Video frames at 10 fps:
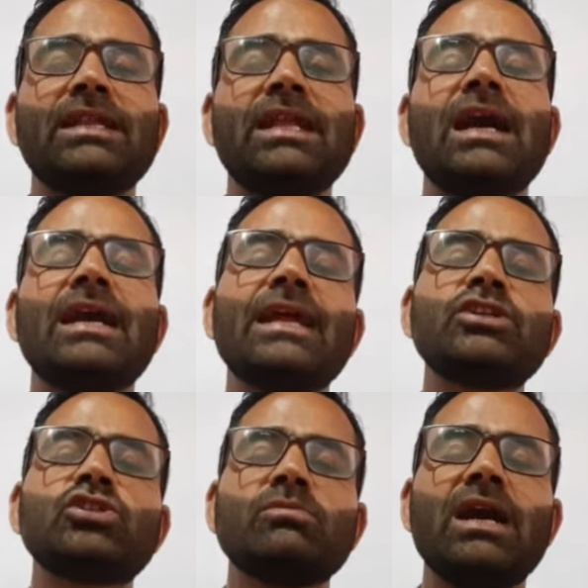R and
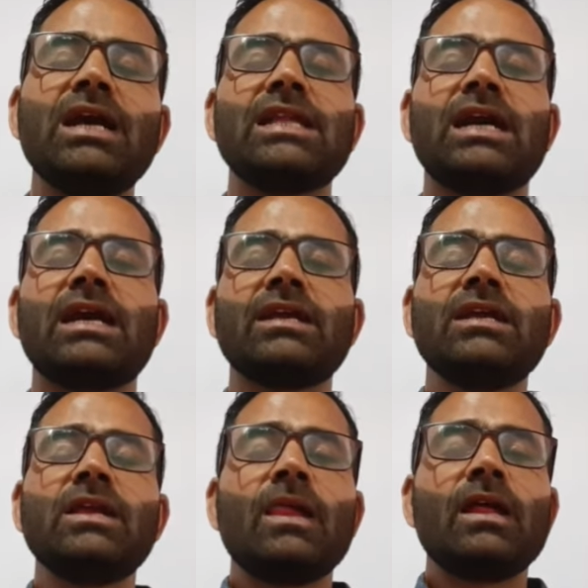small r,
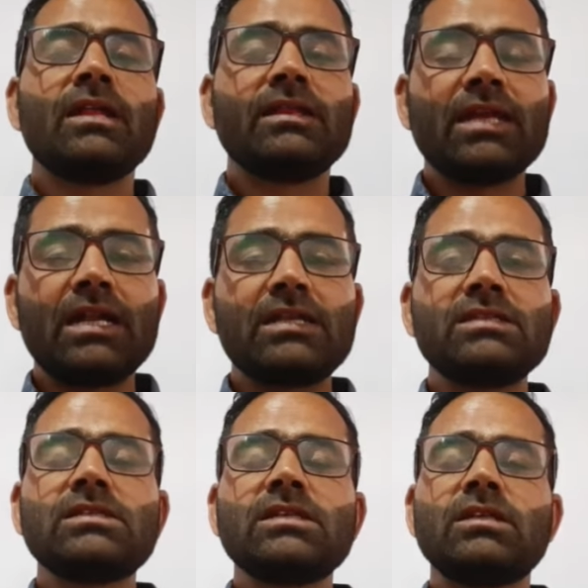that
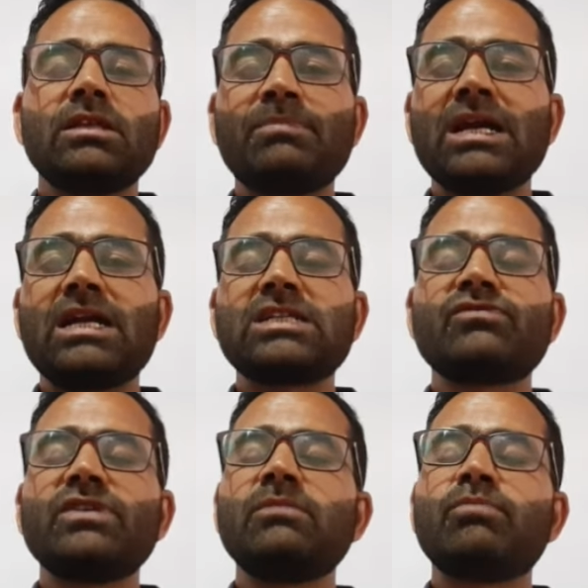is the plants
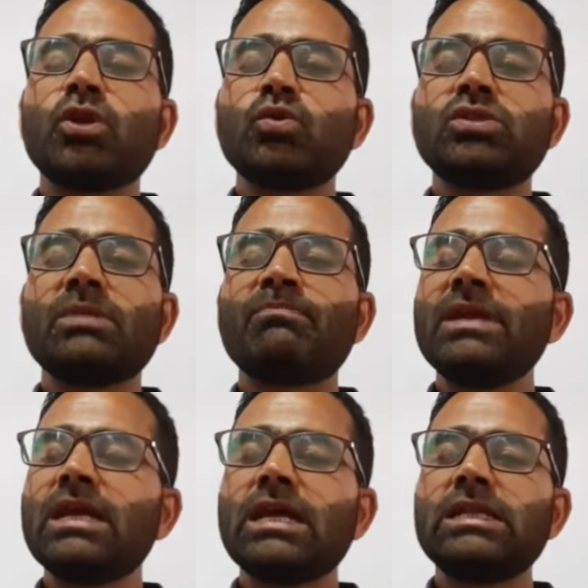will produce the
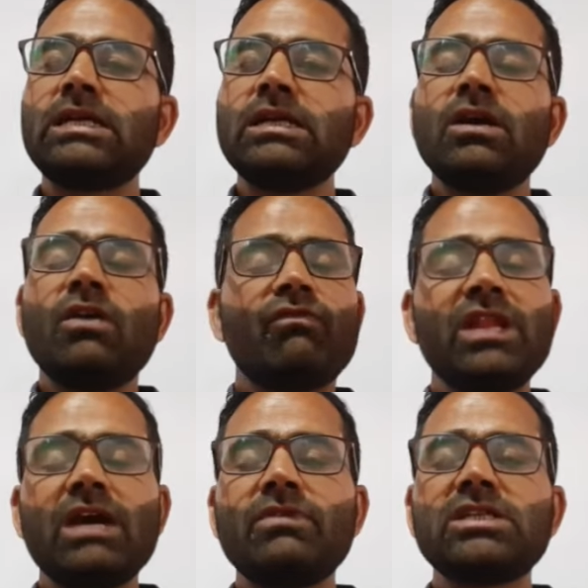pink colored
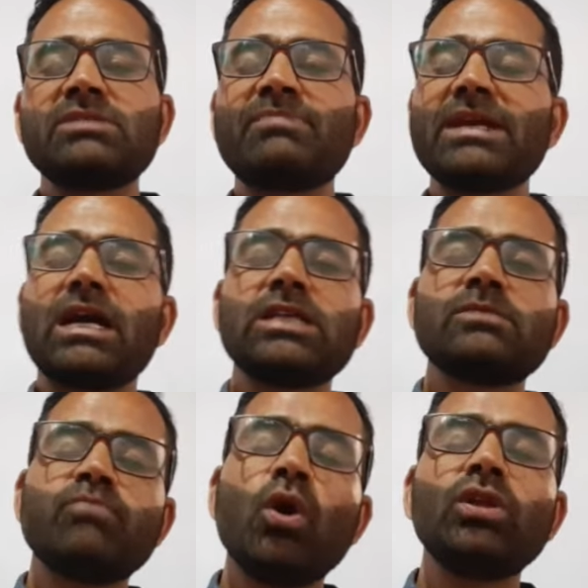flowers, because
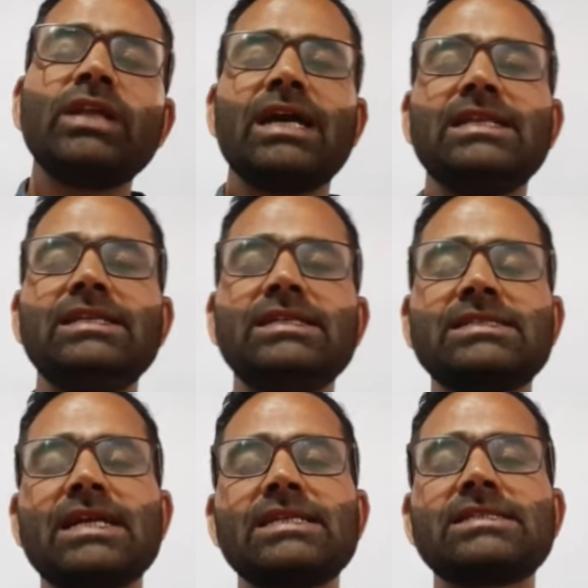both alleles,
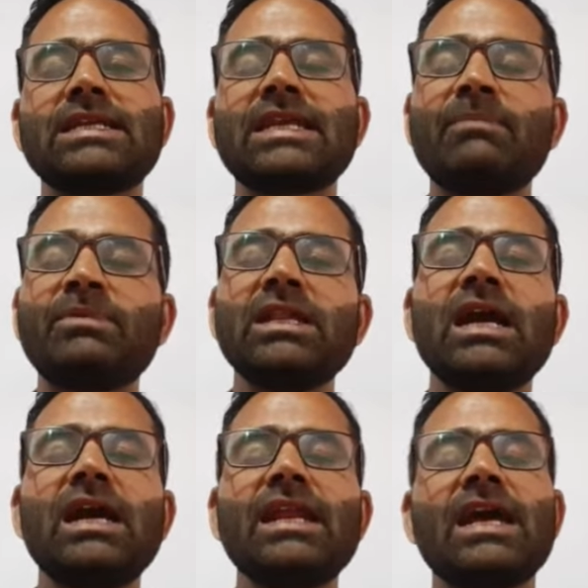that is the capital
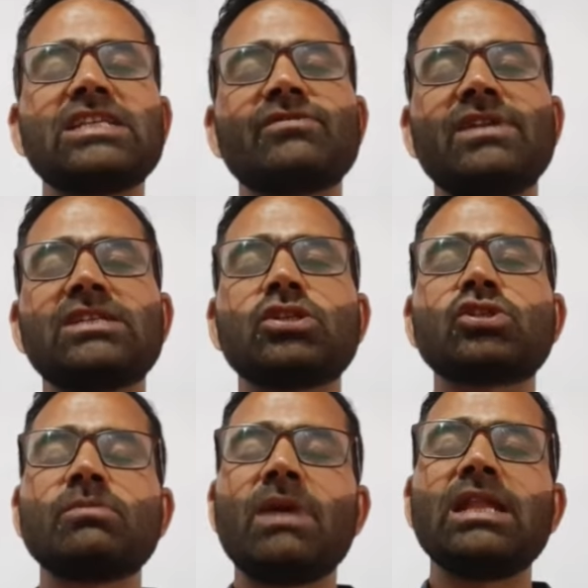R as well as the
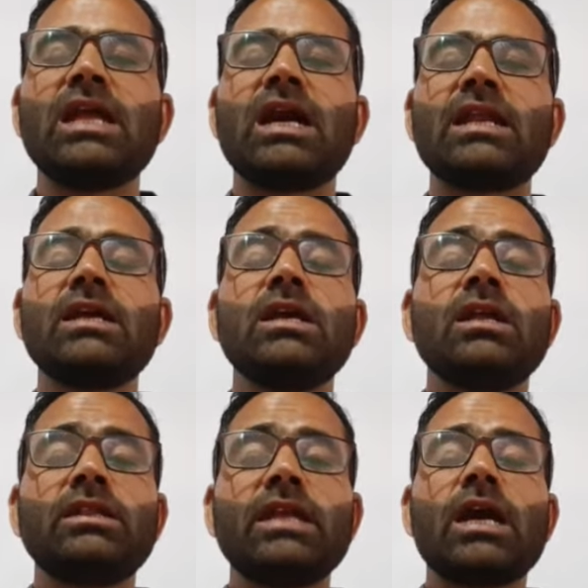small r,
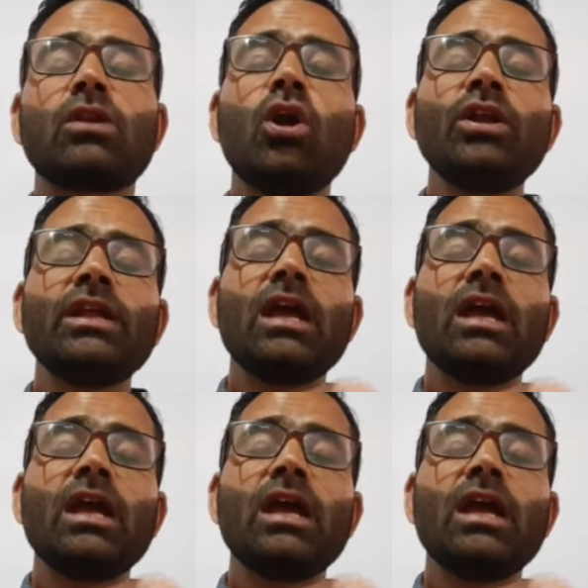they are not